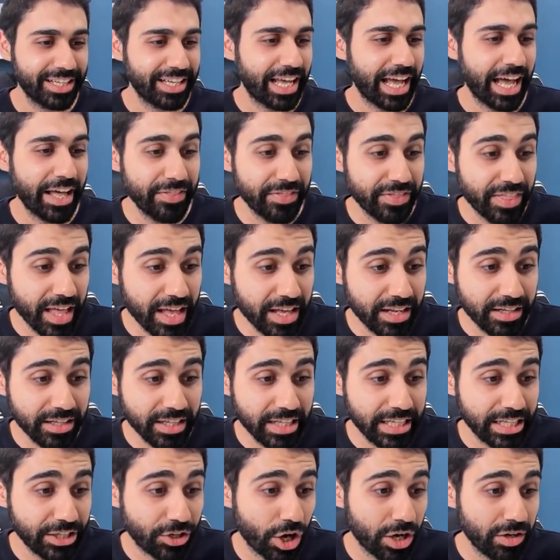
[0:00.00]
And then
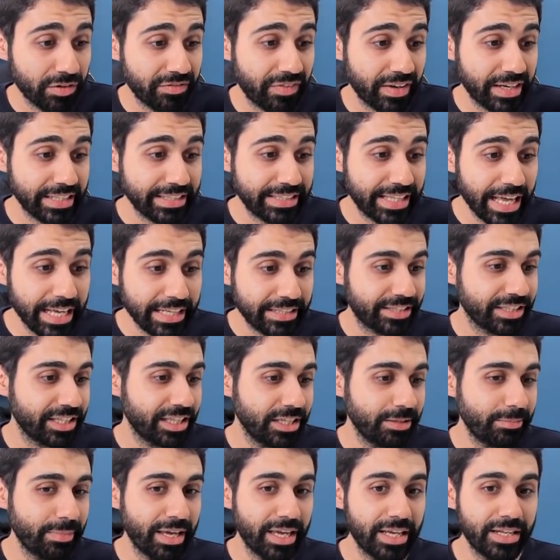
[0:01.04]
click on validate
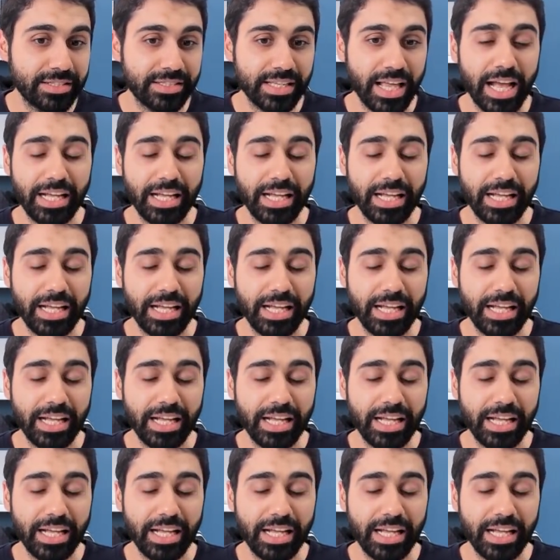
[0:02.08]
emails,